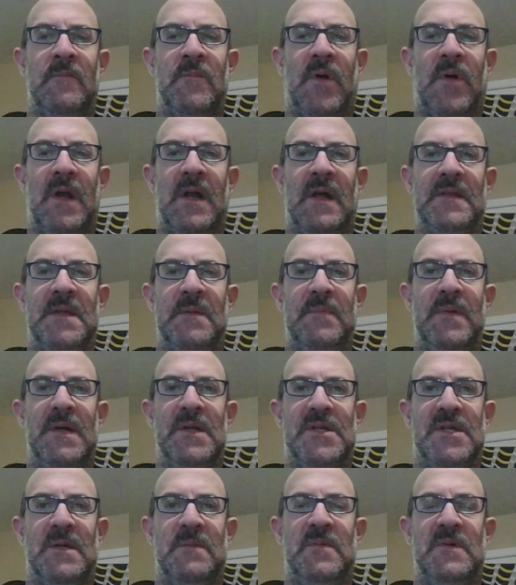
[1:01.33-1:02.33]
Brought out the
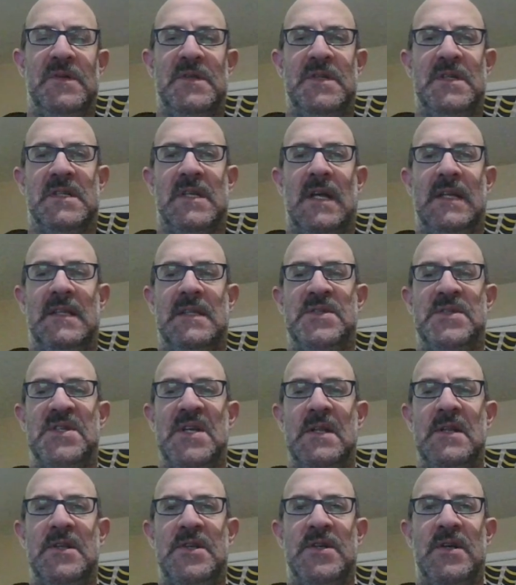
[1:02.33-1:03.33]
bishop, which is like the
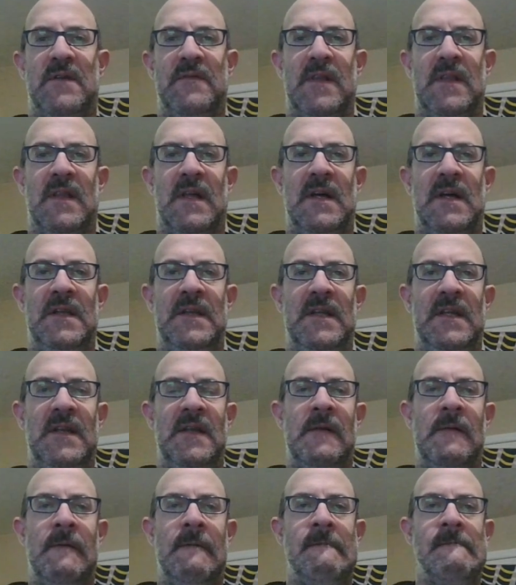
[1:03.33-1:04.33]
signature of the
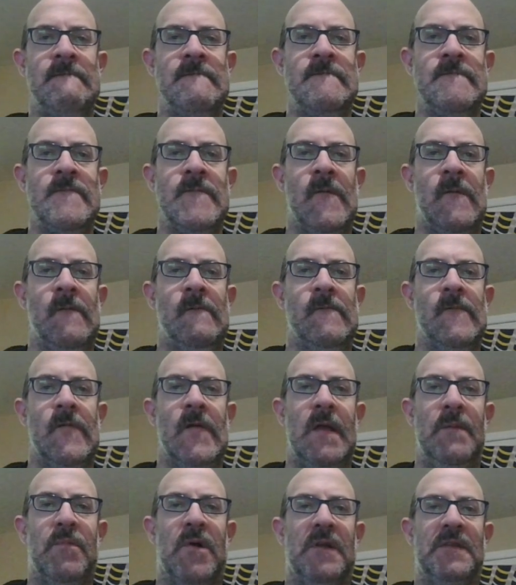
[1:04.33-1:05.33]
London.
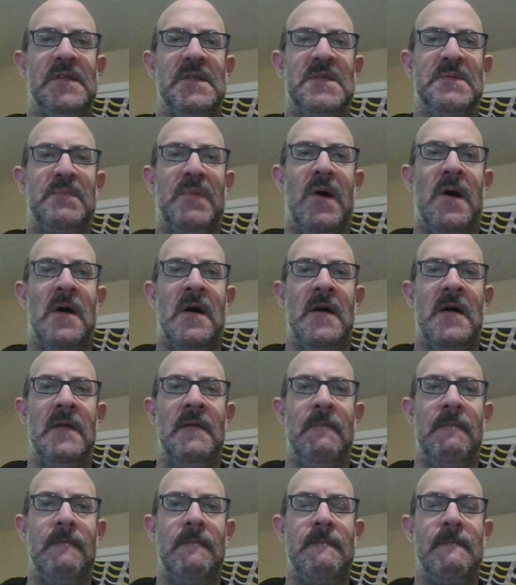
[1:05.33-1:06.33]
He brought this
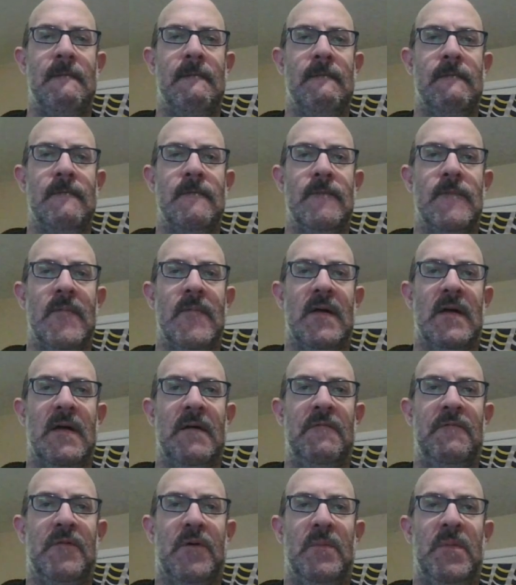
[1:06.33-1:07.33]
pawn.
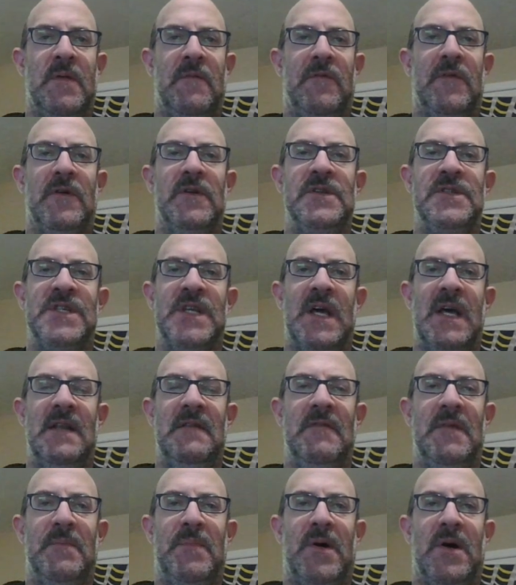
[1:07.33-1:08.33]
I formed the first side
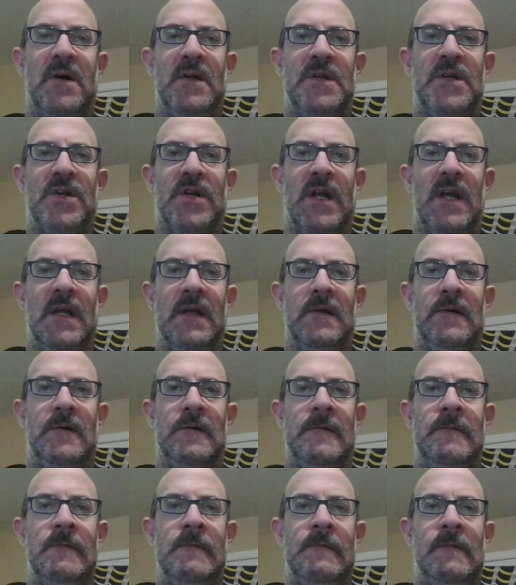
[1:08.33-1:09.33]
of the pawn
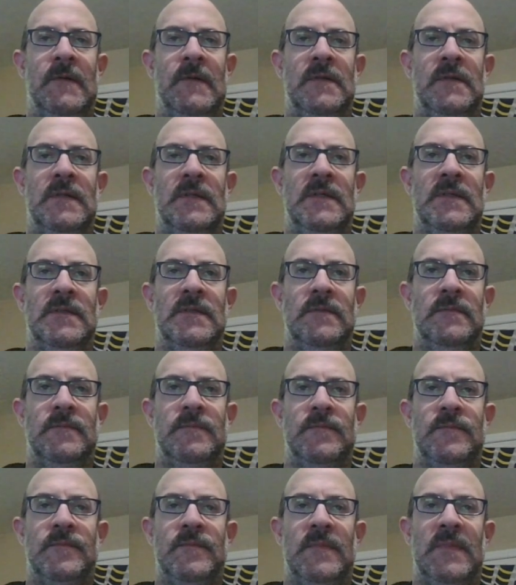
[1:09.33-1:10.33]
triangle.
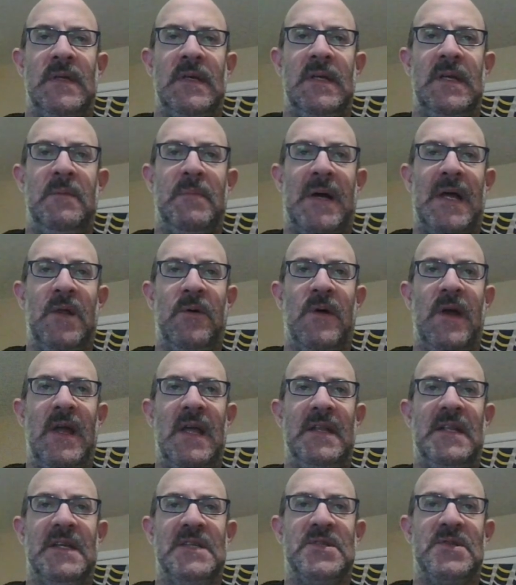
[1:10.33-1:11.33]
By the
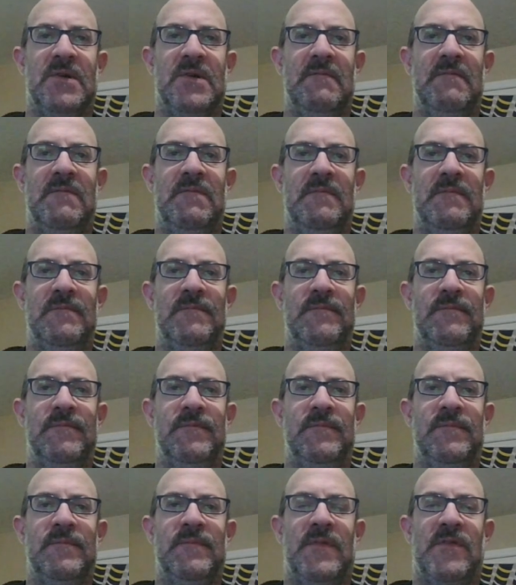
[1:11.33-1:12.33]
way, it does sort of
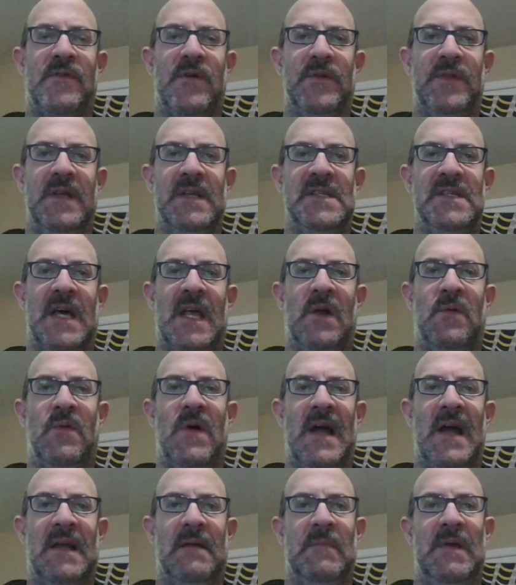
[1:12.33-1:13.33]
throw things out of
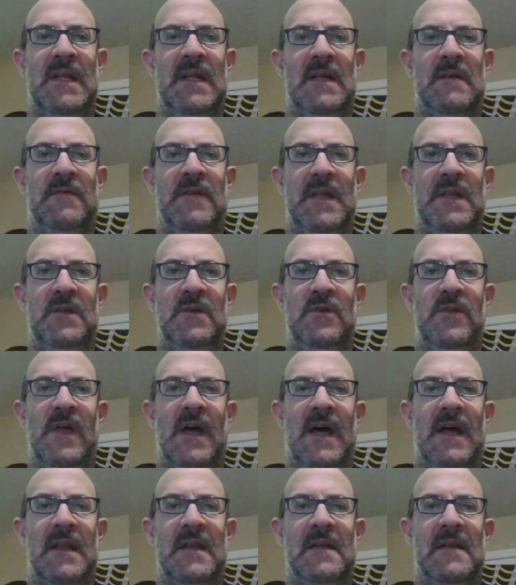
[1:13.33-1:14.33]
whack immediately do
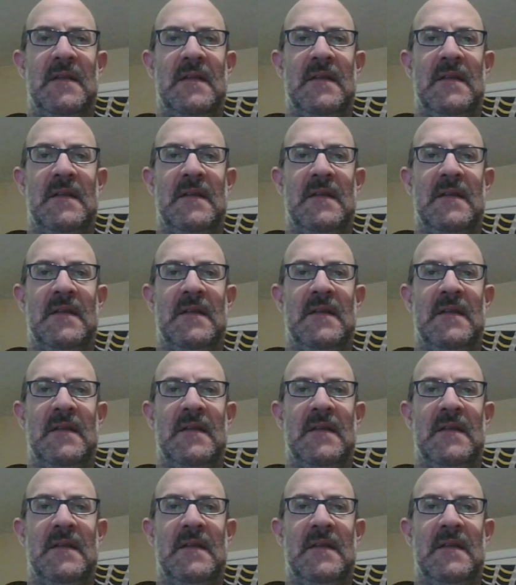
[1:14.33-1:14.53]
that